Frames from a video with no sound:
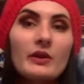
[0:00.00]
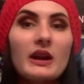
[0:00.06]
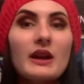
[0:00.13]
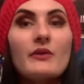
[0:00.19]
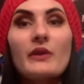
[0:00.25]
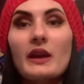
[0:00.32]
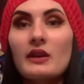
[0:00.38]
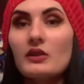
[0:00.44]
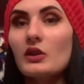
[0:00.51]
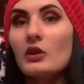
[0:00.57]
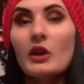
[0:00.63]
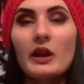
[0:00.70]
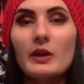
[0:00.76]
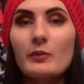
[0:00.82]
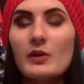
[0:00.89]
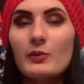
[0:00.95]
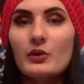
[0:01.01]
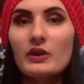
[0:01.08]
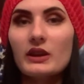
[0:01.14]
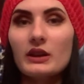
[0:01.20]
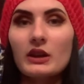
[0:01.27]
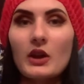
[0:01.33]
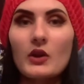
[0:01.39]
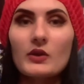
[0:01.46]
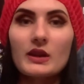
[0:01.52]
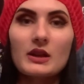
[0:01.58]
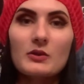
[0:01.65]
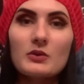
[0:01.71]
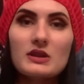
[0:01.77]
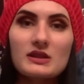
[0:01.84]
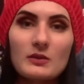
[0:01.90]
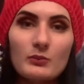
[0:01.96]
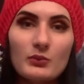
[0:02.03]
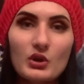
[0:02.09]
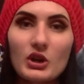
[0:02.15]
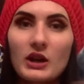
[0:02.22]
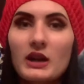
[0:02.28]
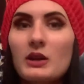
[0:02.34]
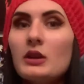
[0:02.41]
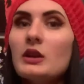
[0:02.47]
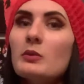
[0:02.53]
I found out a lot of people didn't know that it was a book